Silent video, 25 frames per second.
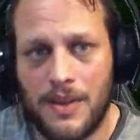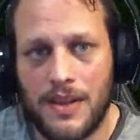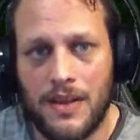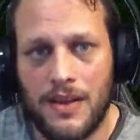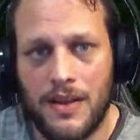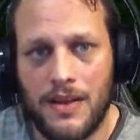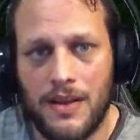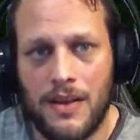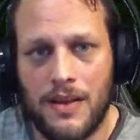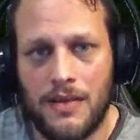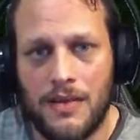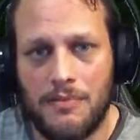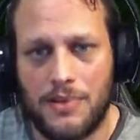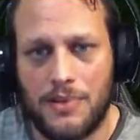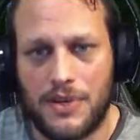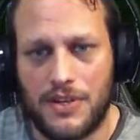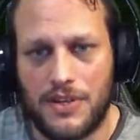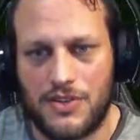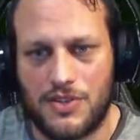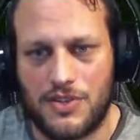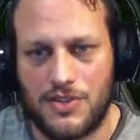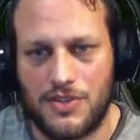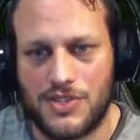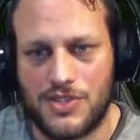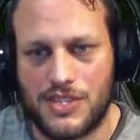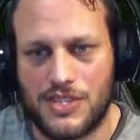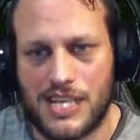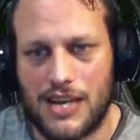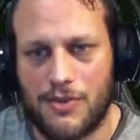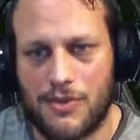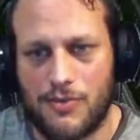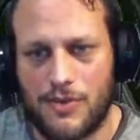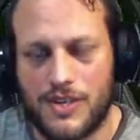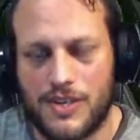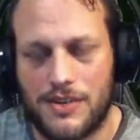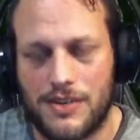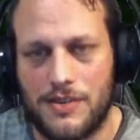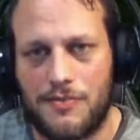But it does get rid
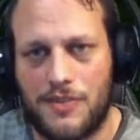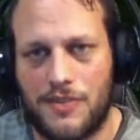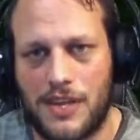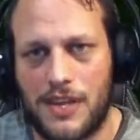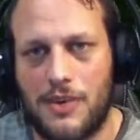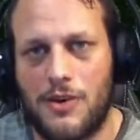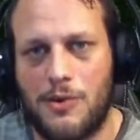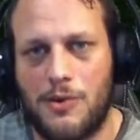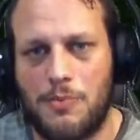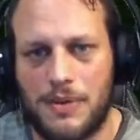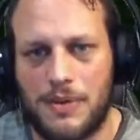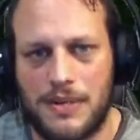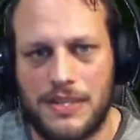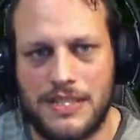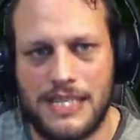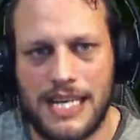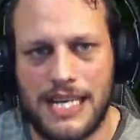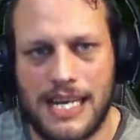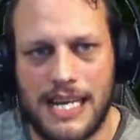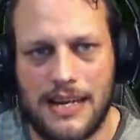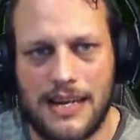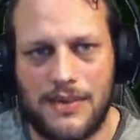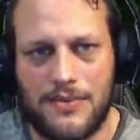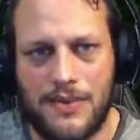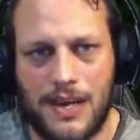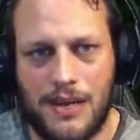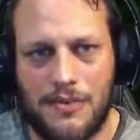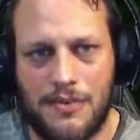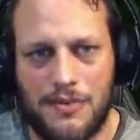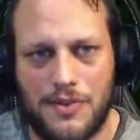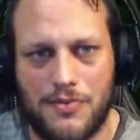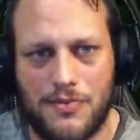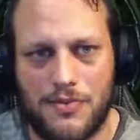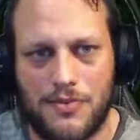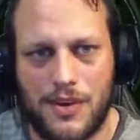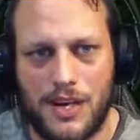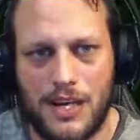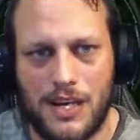of the up and down, left and
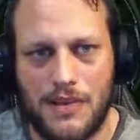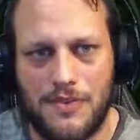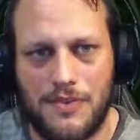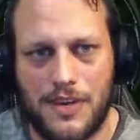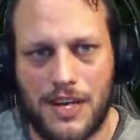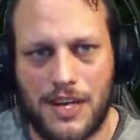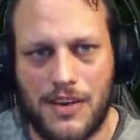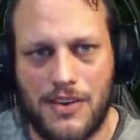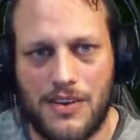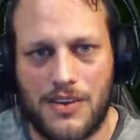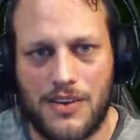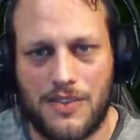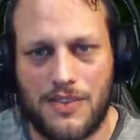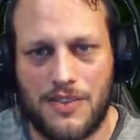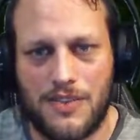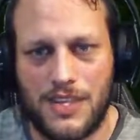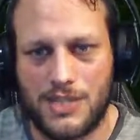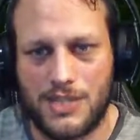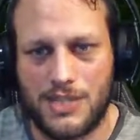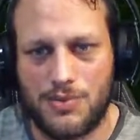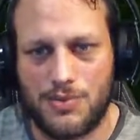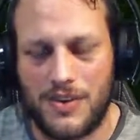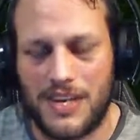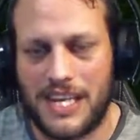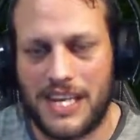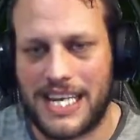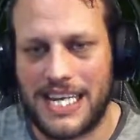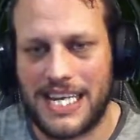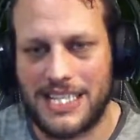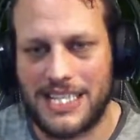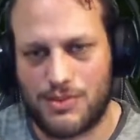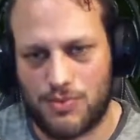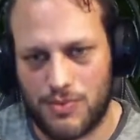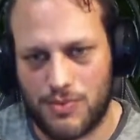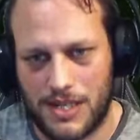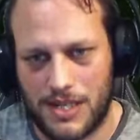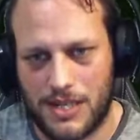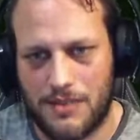right. If you click on this one, it gets
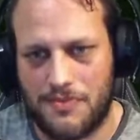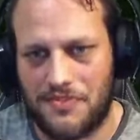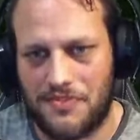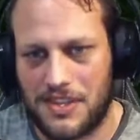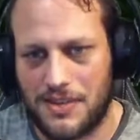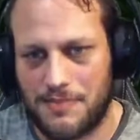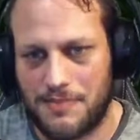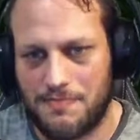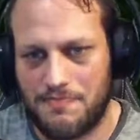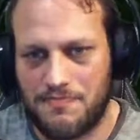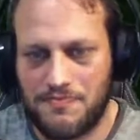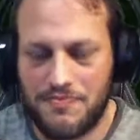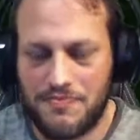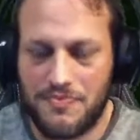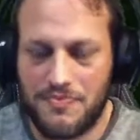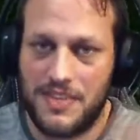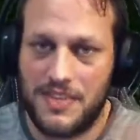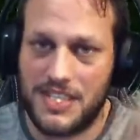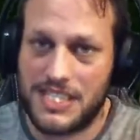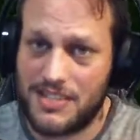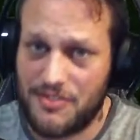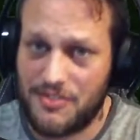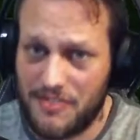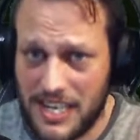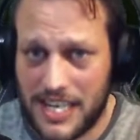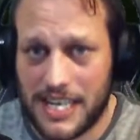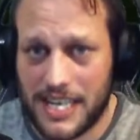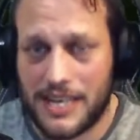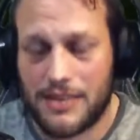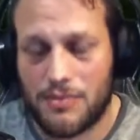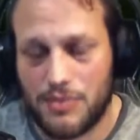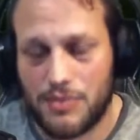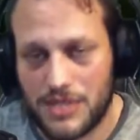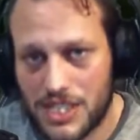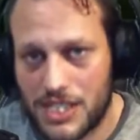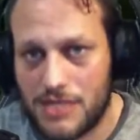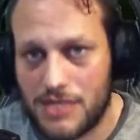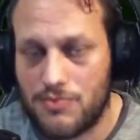rid of the sphere, which
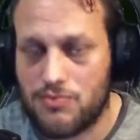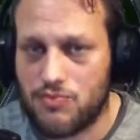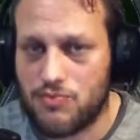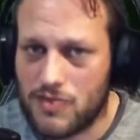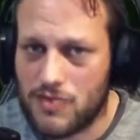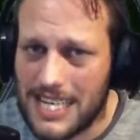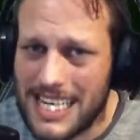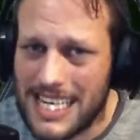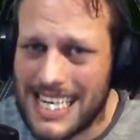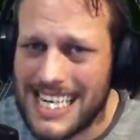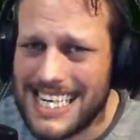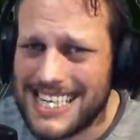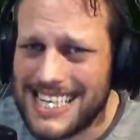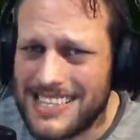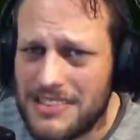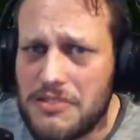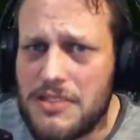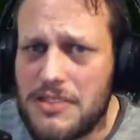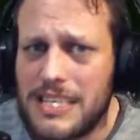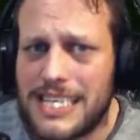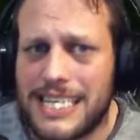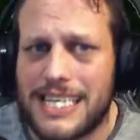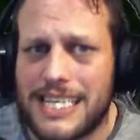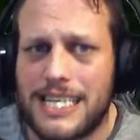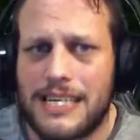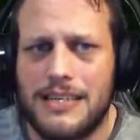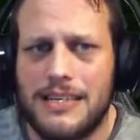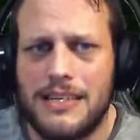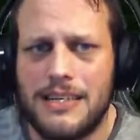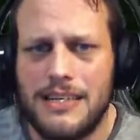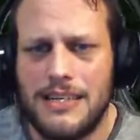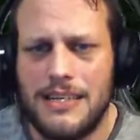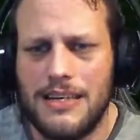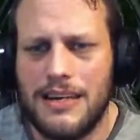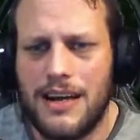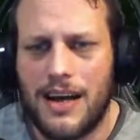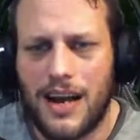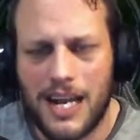is really annoying.
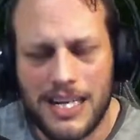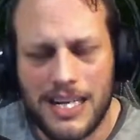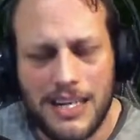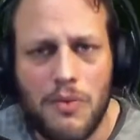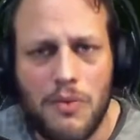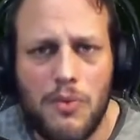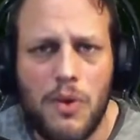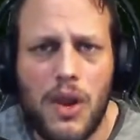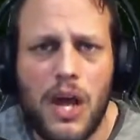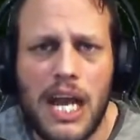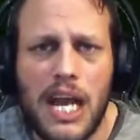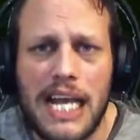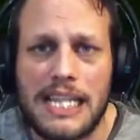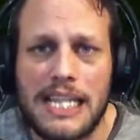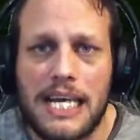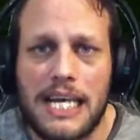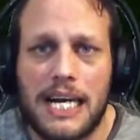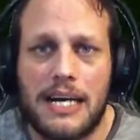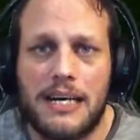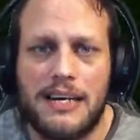I don't like that.